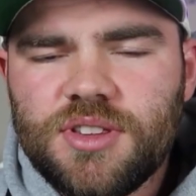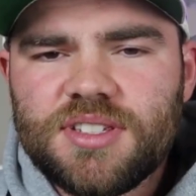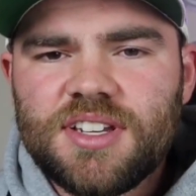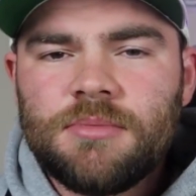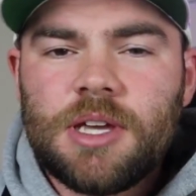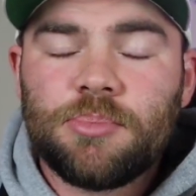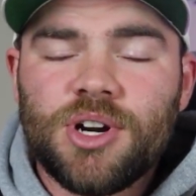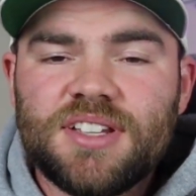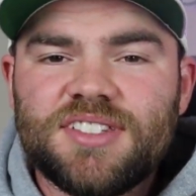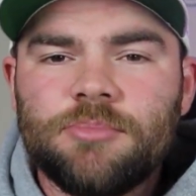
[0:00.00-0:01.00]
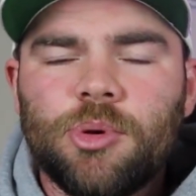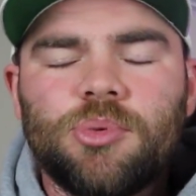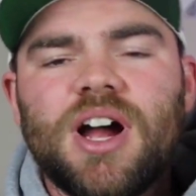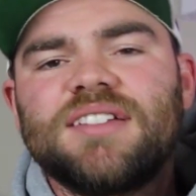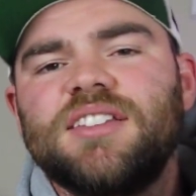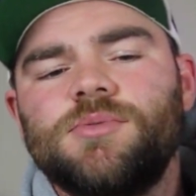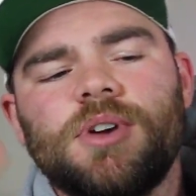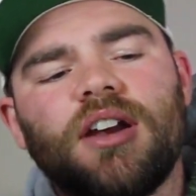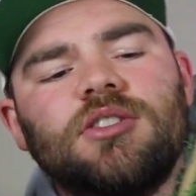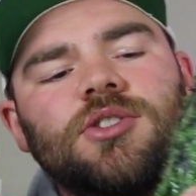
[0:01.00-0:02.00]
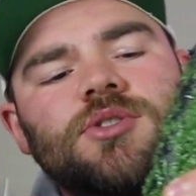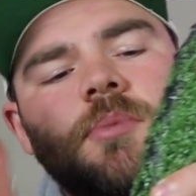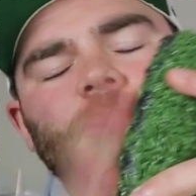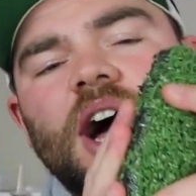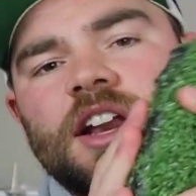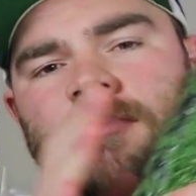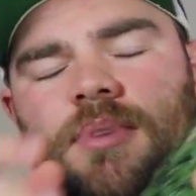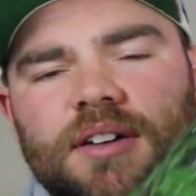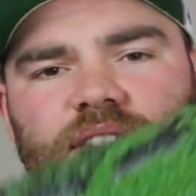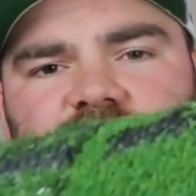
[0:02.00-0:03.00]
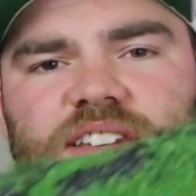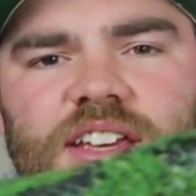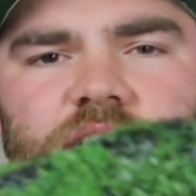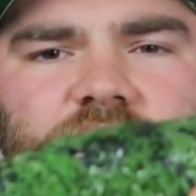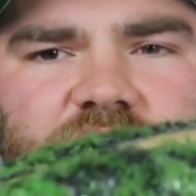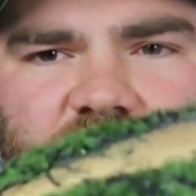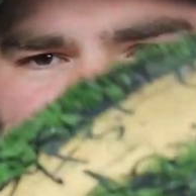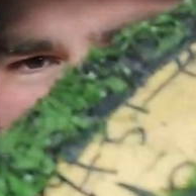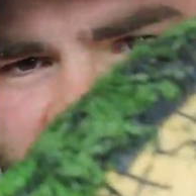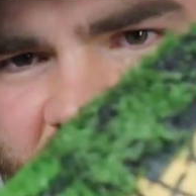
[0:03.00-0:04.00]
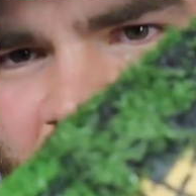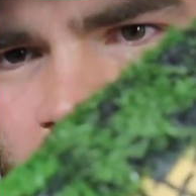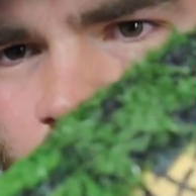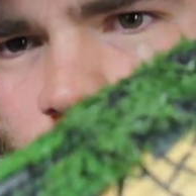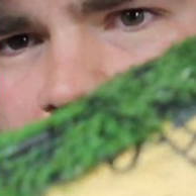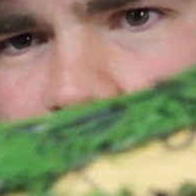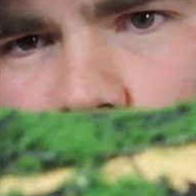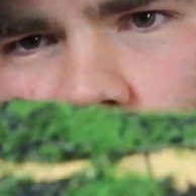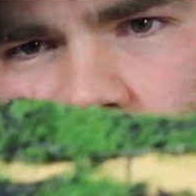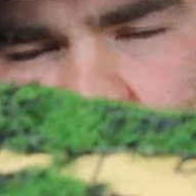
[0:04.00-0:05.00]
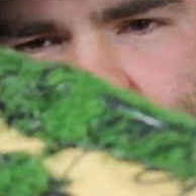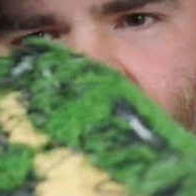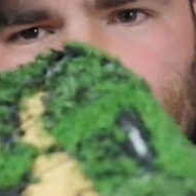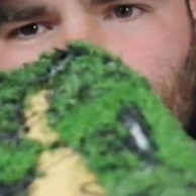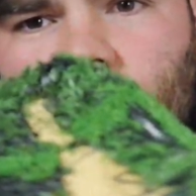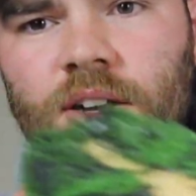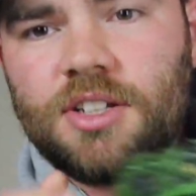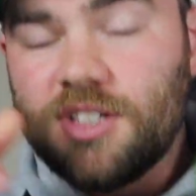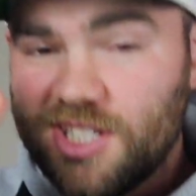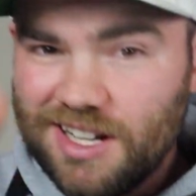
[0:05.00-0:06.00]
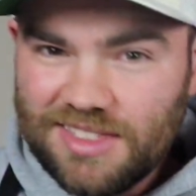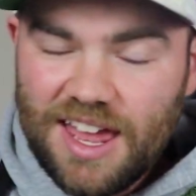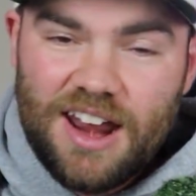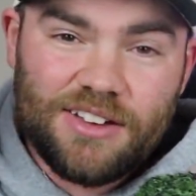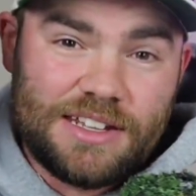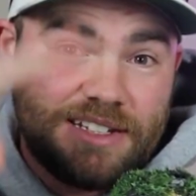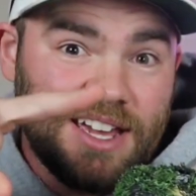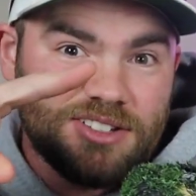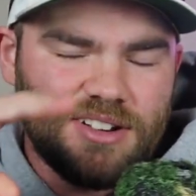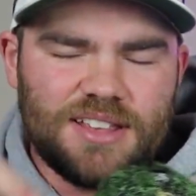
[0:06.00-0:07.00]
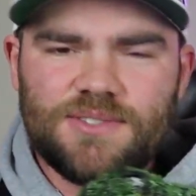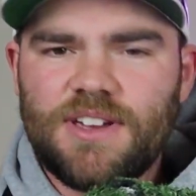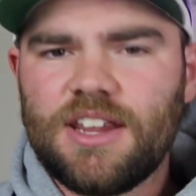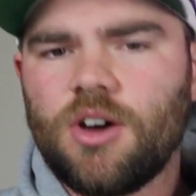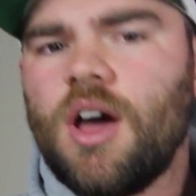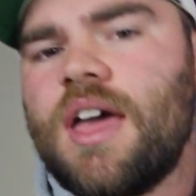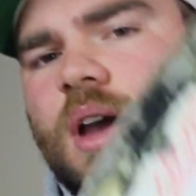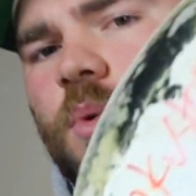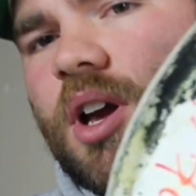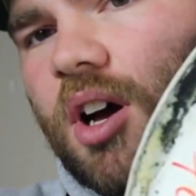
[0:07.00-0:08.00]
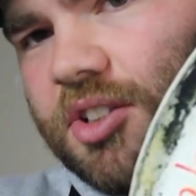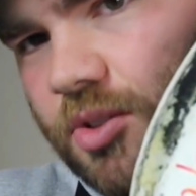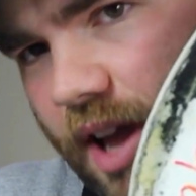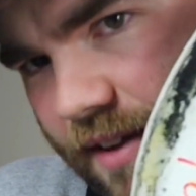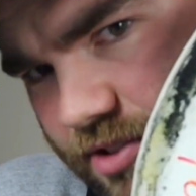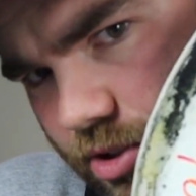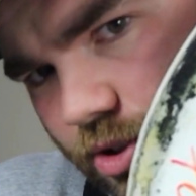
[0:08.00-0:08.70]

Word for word: this is gonna be a pretty simple process. We gotta glue the bottom of the sneaker because as you see, we prepped that all and you can check that out in yesterday's video. And we also have to